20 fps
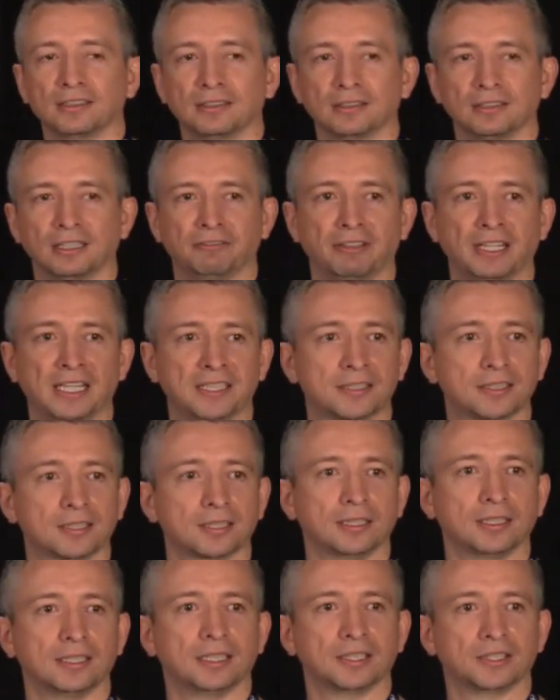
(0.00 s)
event
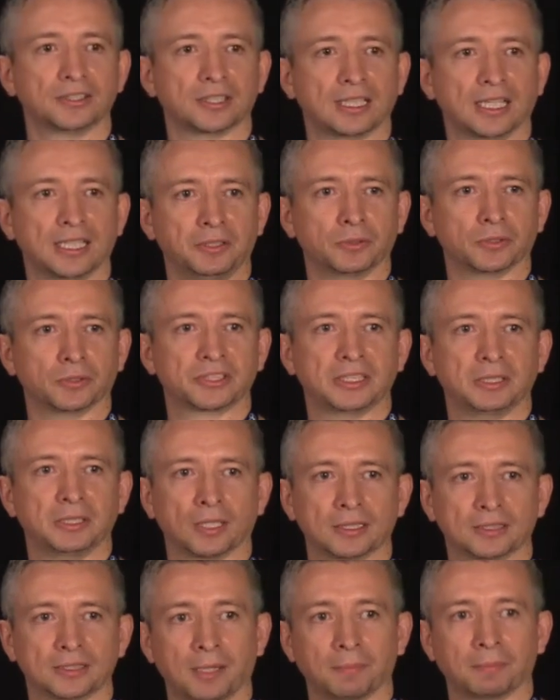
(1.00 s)
so that you'll see what
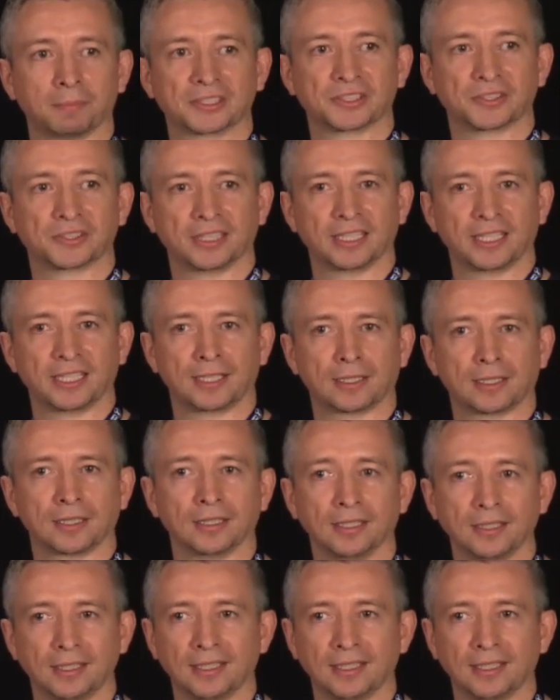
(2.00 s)
topics are there.